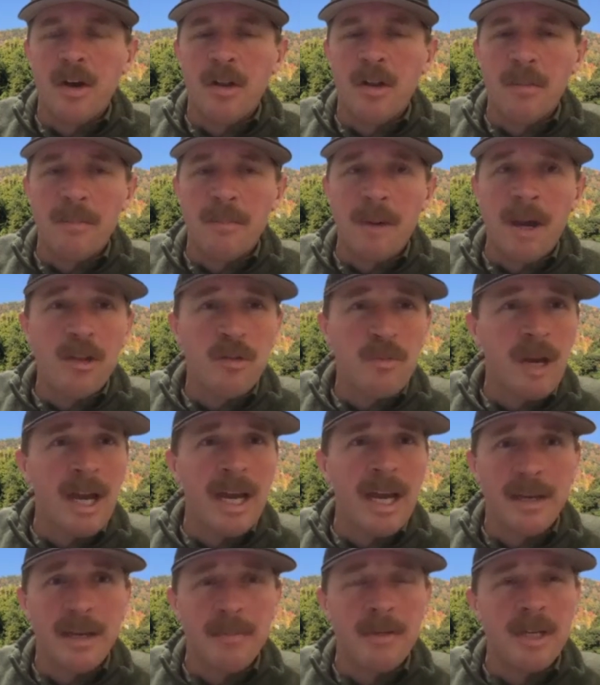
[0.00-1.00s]
the best way
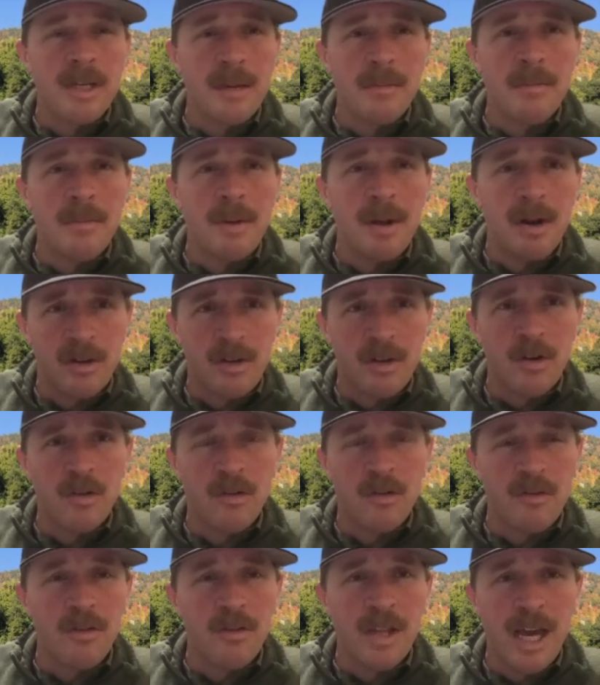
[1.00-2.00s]
I could become a better
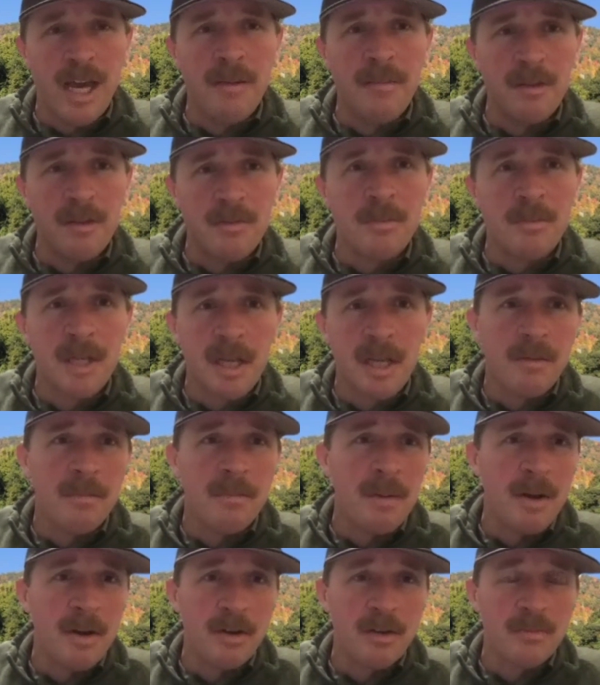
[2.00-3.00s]
coach for them is become a
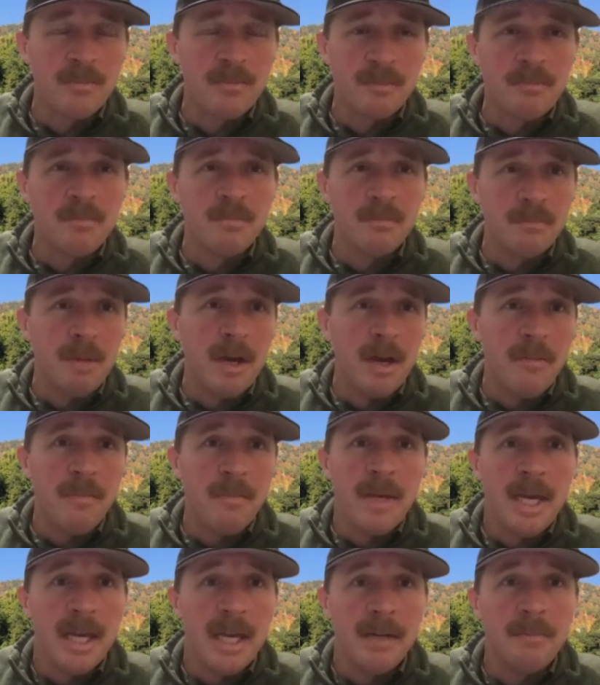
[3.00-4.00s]
better
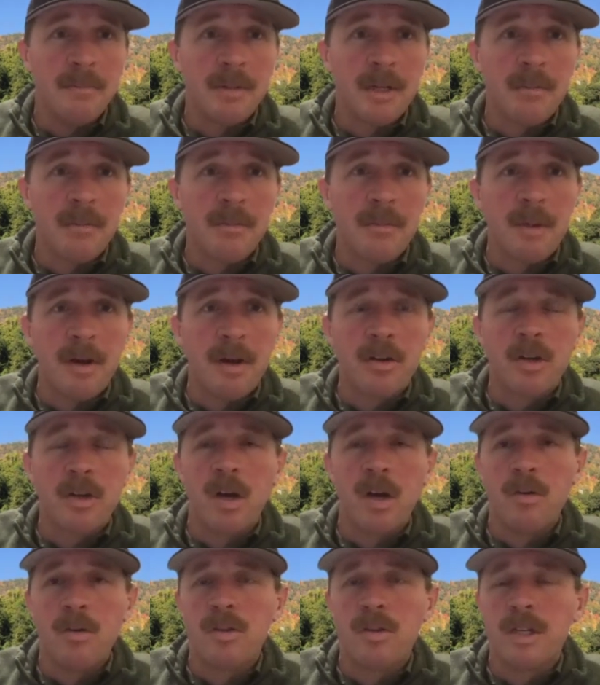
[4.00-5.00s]
me, become a better
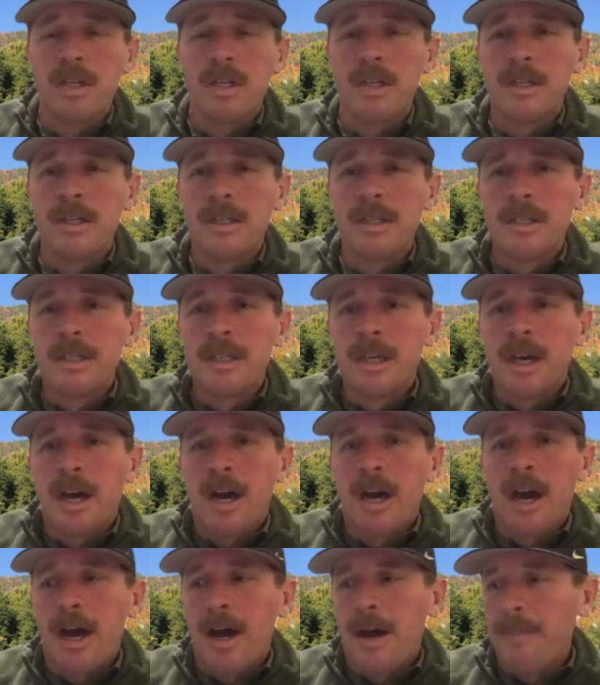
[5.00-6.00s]
coach. And
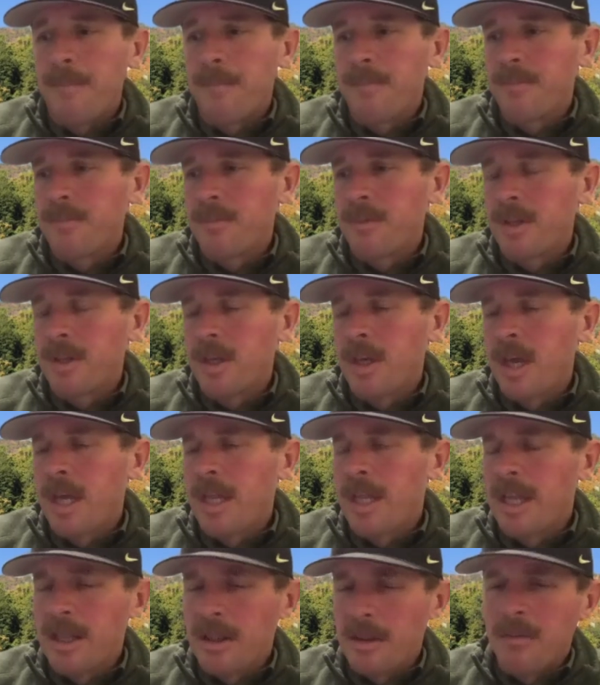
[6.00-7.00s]

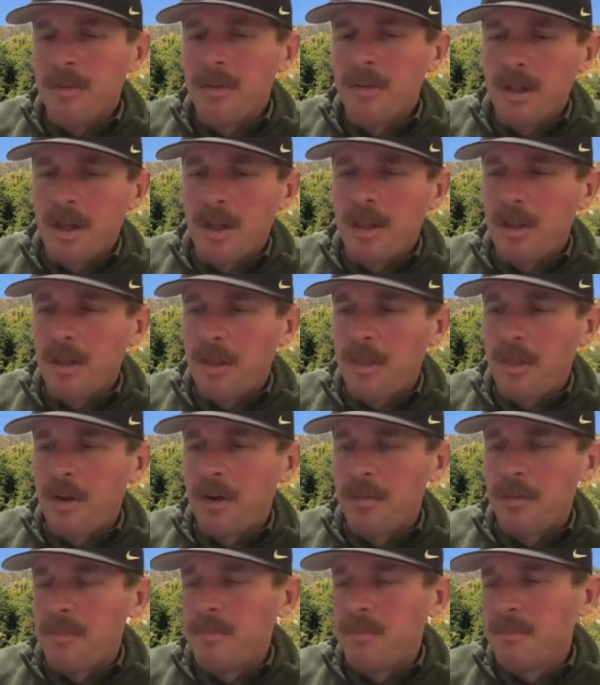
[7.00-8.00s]
then the
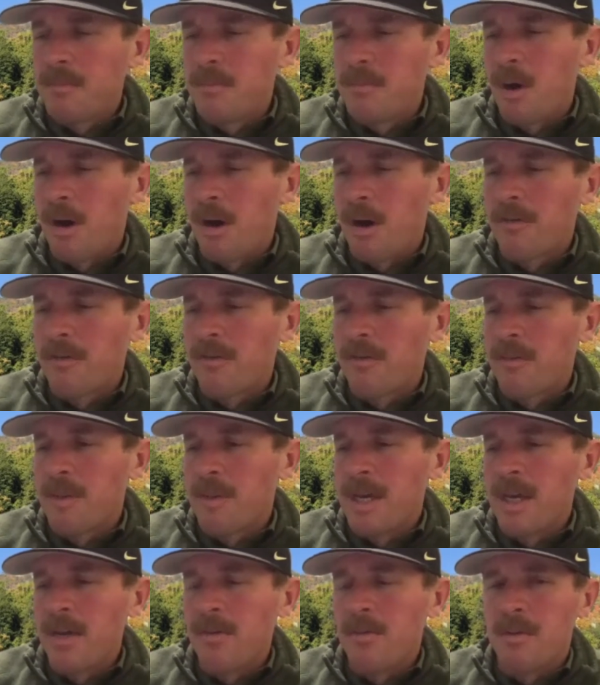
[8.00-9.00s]
third prong for
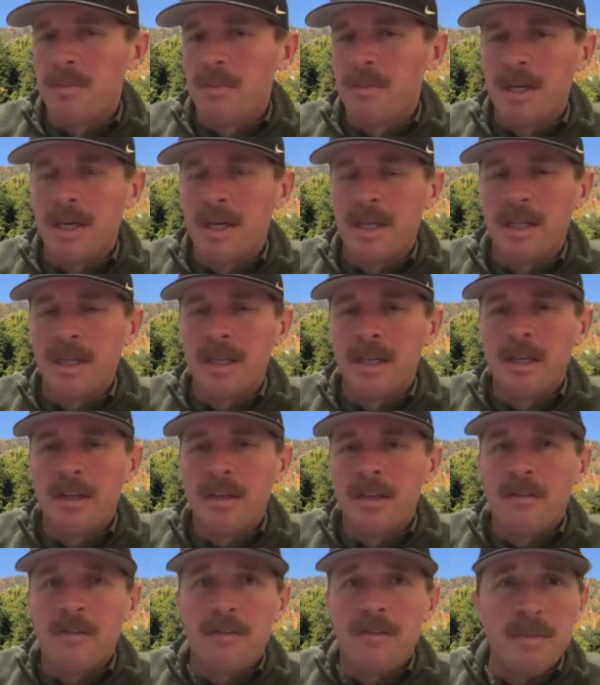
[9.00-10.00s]
me would be
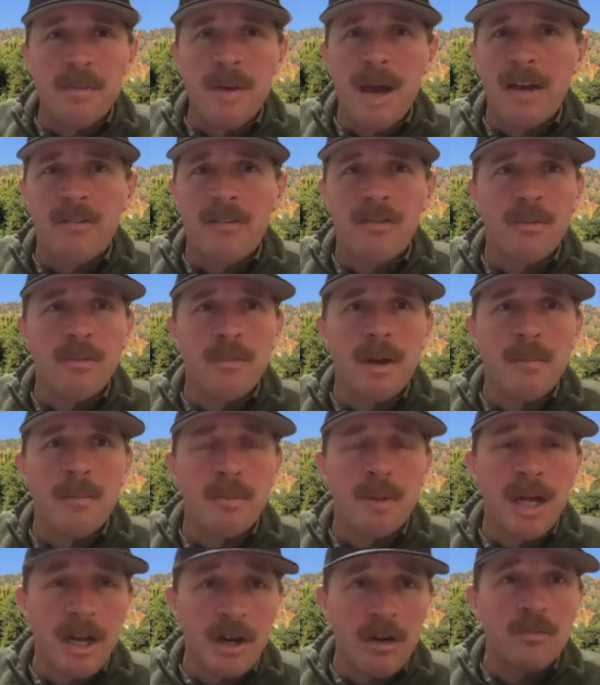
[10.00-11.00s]
feedback from my
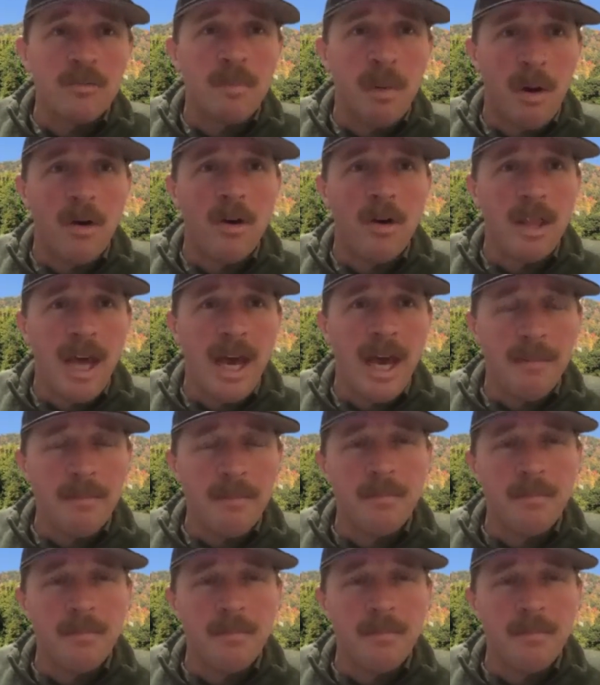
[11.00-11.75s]
players. Part of that